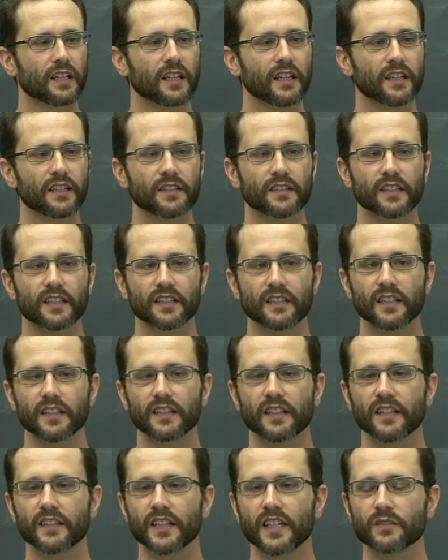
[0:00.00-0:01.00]
And, uh,
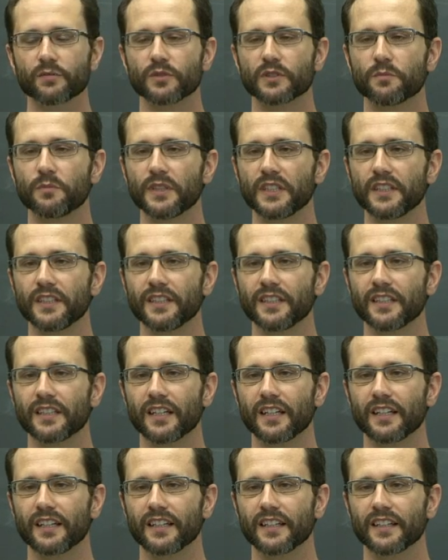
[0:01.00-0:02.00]
and that would be,
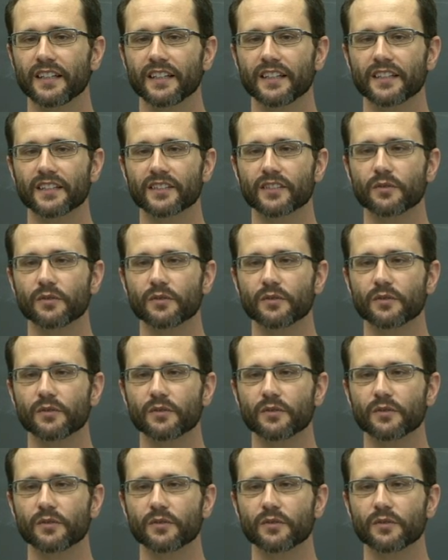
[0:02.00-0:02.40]
uh,